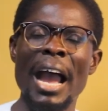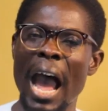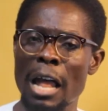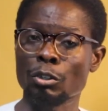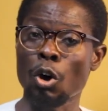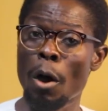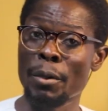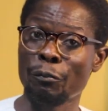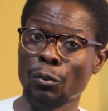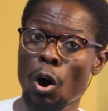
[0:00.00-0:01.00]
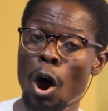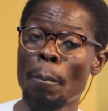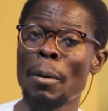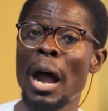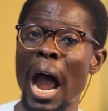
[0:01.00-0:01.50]
and coming
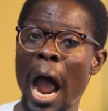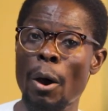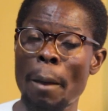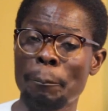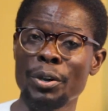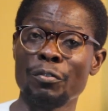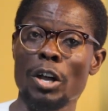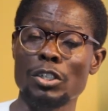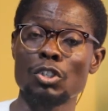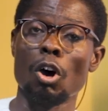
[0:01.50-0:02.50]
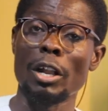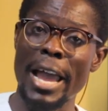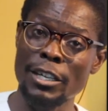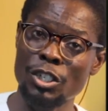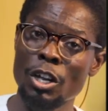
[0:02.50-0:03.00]
from our previous
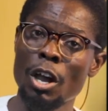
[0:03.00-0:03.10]
knowledge